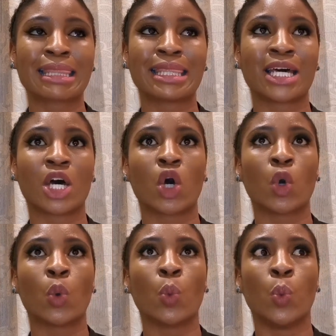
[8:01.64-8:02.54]
the
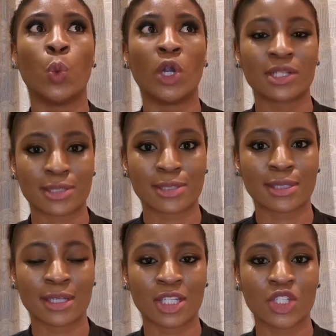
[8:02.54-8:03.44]

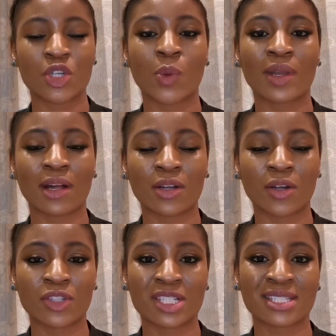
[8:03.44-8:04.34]
worst. You don't want alcohol
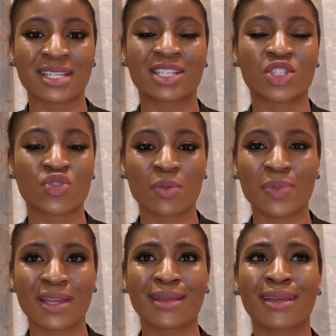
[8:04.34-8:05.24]
in your skin. It's
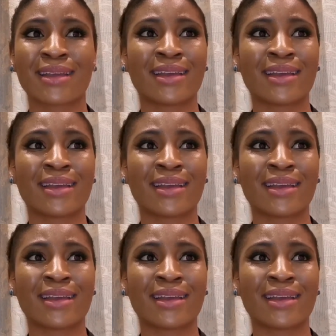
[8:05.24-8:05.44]
stripping,